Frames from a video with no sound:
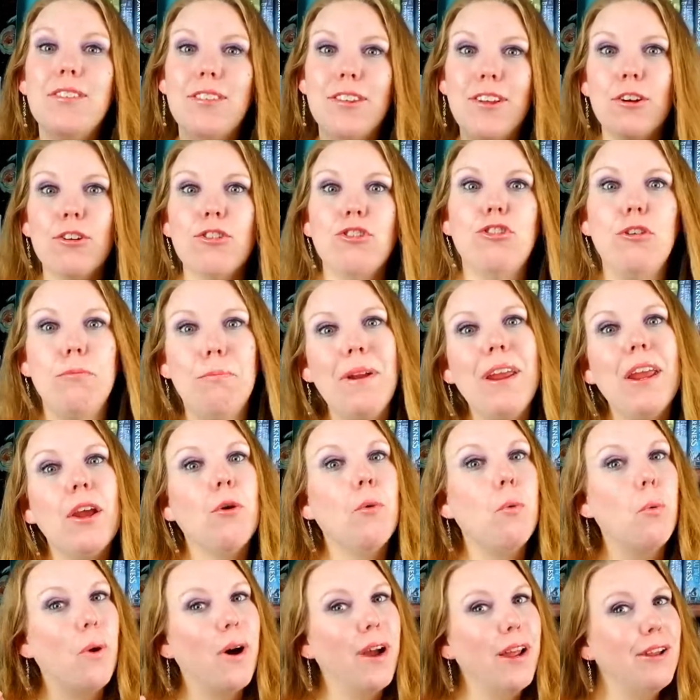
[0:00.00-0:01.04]
there should be
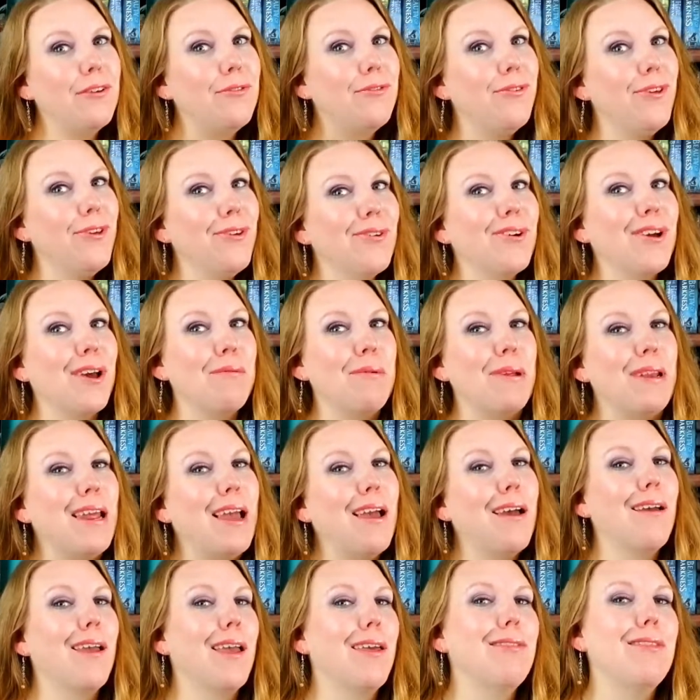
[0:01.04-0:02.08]
quite a few coming
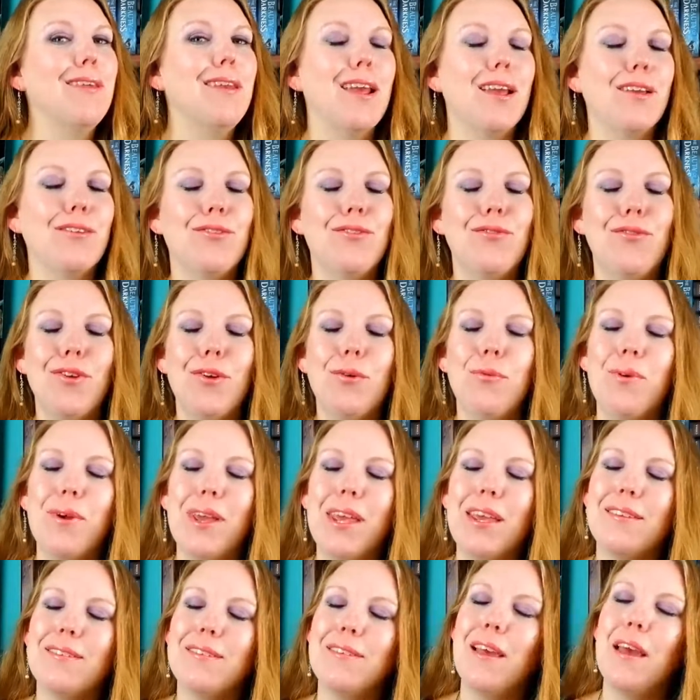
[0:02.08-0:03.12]
out in the next few
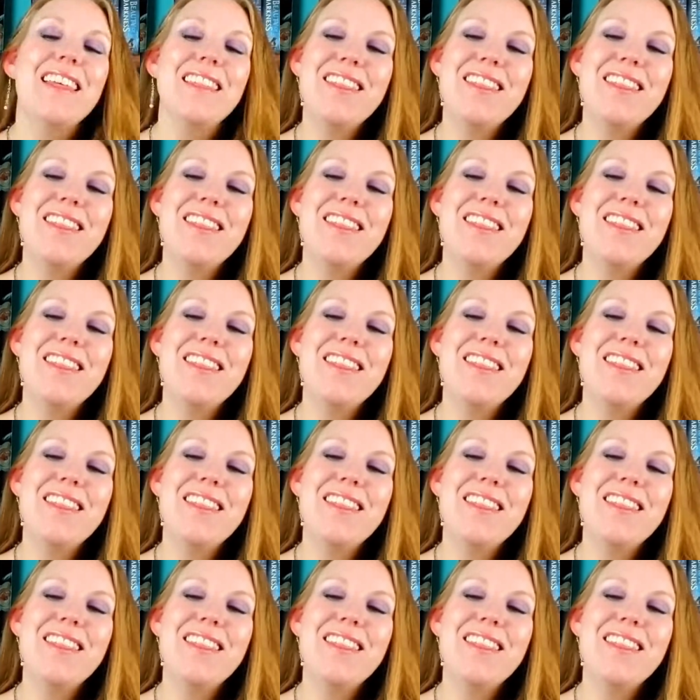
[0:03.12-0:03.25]
weeks.